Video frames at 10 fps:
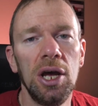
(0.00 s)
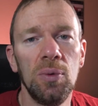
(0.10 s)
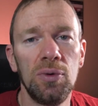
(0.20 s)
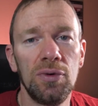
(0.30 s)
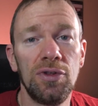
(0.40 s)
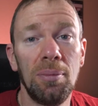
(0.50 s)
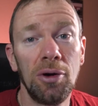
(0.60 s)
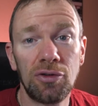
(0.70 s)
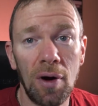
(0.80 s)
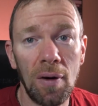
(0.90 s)
which was the
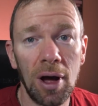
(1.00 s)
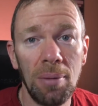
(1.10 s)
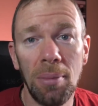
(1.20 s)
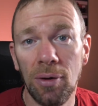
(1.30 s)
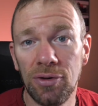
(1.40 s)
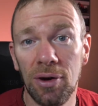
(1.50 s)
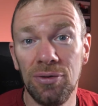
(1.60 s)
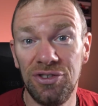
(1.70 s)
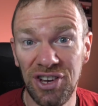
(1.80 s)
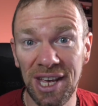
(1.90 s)
Motorola Moto
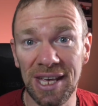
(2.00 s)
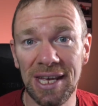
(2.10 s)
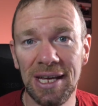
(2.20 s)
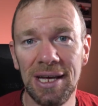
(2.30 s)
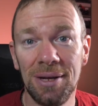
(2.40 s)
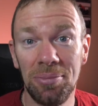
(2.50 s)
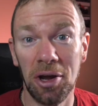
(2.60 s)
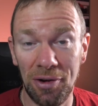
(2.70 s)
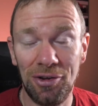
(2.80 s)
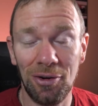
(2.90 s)
G, the
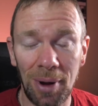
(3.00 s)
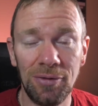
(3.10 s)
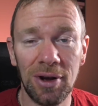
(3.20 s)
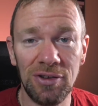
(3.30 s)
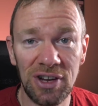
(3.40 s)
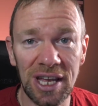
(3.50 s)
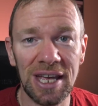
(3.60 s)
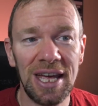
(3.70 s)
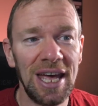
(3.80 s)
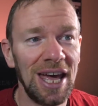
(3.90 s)
original Moto G.